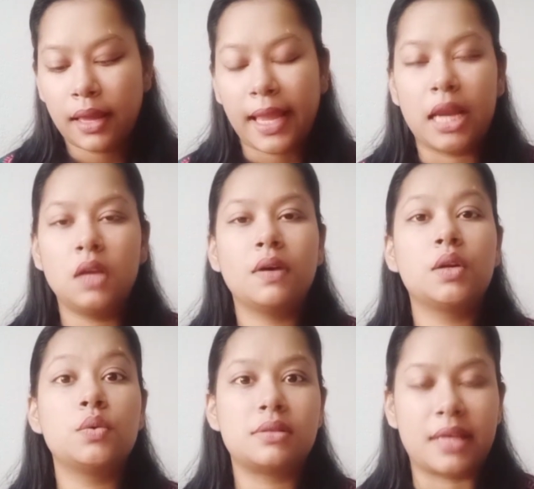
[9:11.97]
anyone
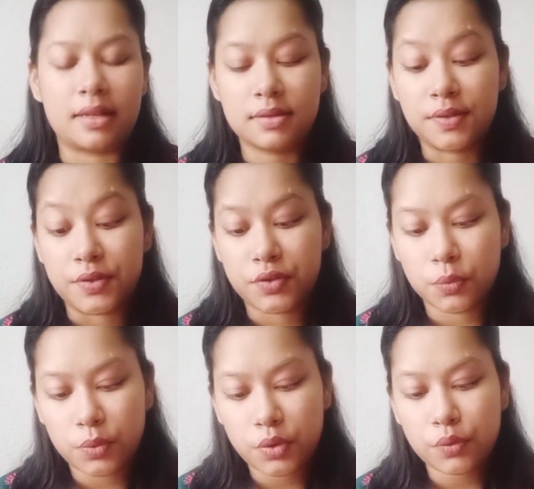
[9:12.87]
who sells,
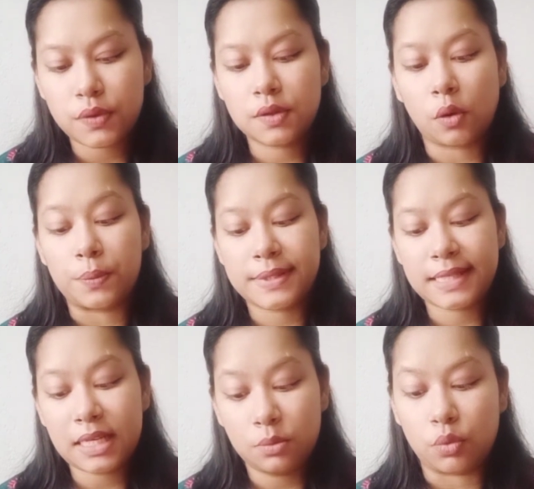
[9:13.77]
distributes
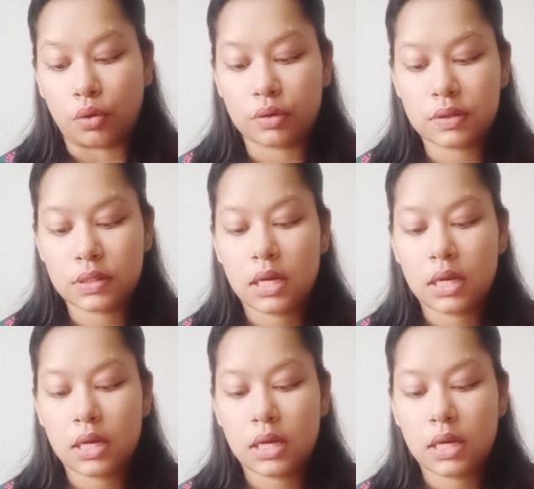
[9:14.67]
obscene books,